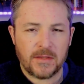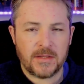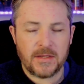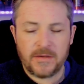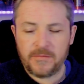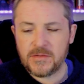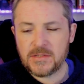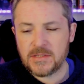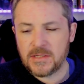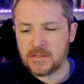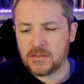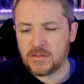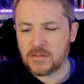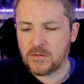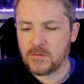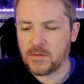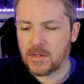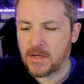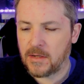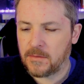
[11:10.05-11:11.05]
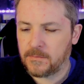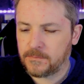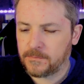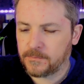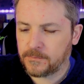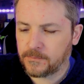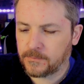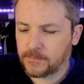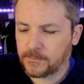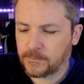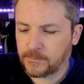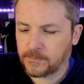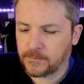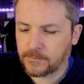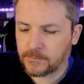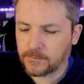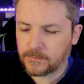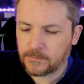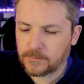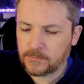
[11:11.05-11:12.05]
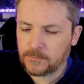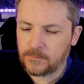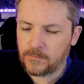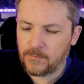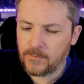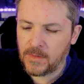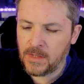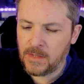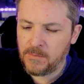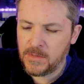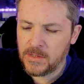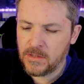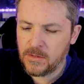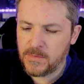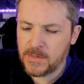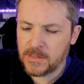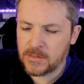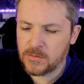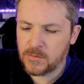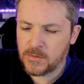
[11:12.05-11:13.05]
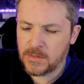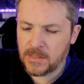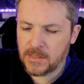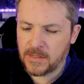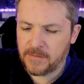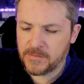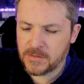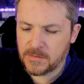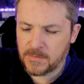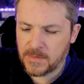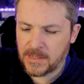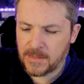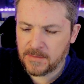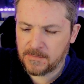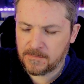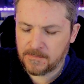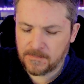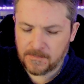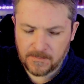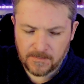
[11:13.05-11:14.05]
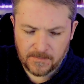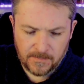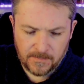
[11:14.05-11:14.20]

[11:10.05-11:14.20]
The others didn't do that. Let me go back to one of the others a minute.